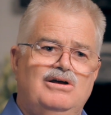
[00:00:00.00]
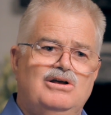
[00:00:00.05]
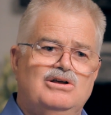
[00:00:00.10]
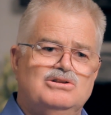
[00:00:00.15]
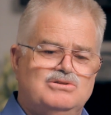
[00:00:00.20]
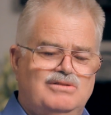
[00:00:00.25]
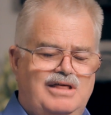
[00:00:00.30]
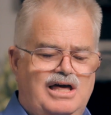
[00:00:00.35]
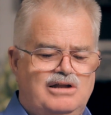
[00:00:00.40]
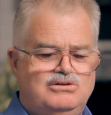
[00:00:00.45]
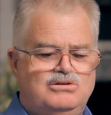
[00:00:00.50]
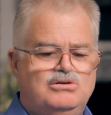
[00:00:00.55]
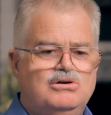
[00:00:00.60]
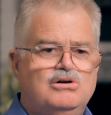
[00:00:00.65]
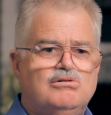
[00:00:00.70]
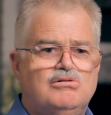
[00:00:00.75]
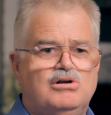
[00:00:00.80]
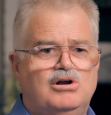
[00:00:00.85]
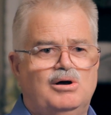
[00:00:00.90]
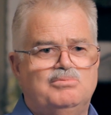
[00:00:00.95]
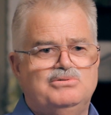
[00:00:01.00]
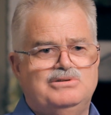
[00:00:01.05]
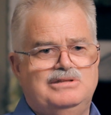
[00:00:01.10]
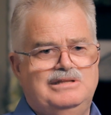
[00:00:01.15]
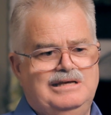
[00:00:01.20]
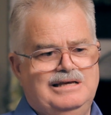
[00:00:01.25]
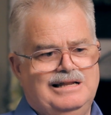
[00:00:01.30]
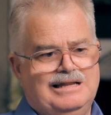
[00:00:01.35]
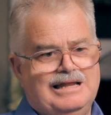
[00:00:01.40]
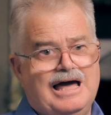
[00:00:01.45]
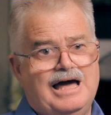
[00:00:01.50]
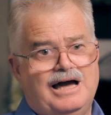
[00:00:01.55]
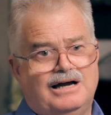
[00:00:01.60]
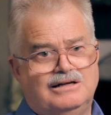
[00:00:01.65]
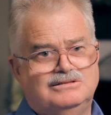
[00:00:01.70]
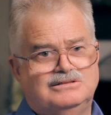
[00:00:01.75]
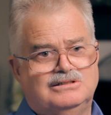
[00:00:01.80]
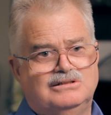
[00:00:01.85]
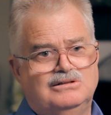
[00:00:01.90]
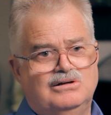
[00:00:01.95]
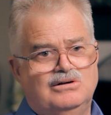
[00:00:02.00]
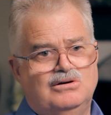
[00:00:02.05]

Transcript: So they had two groups: the elect,